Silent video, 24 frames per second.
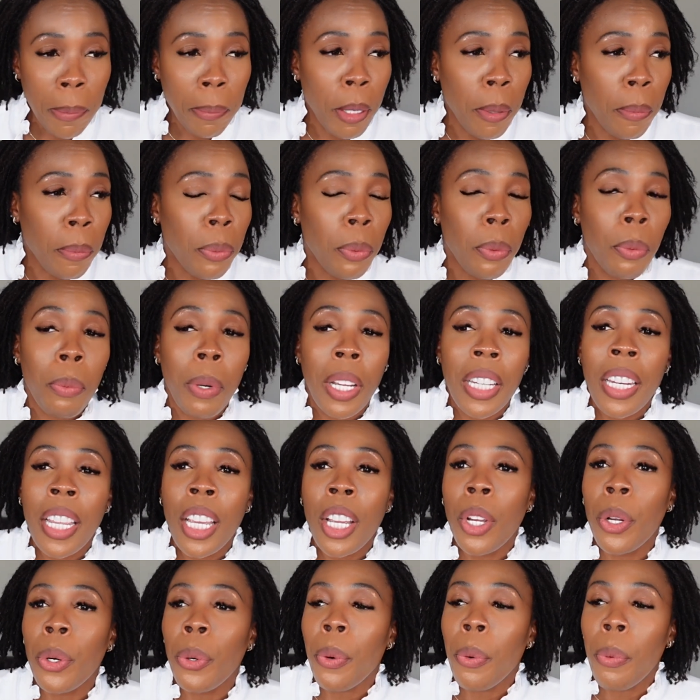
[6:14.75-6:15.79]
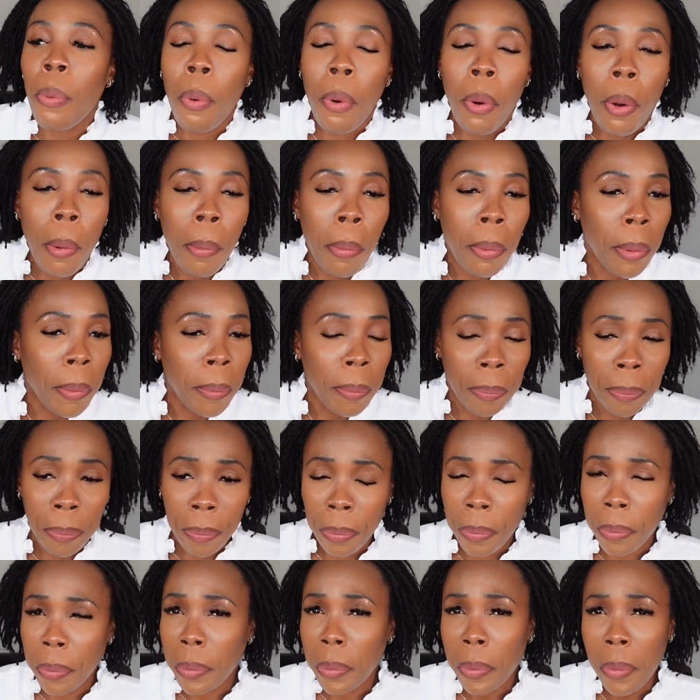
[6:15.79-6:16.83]
People, when they grow up,
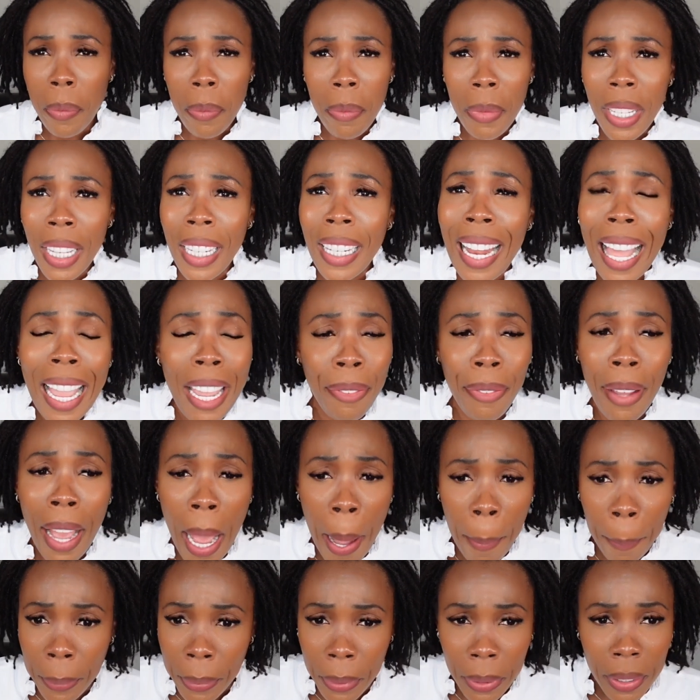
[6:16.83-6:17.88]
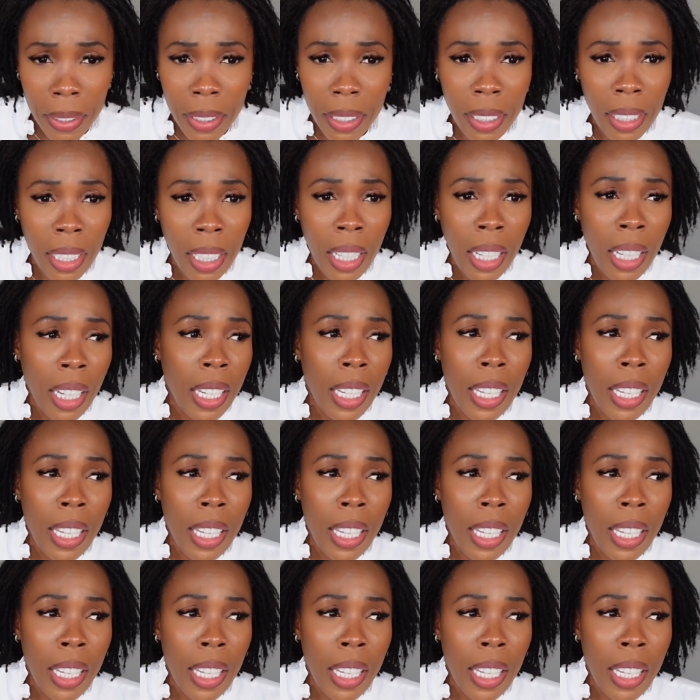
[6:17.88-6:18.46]
life happens.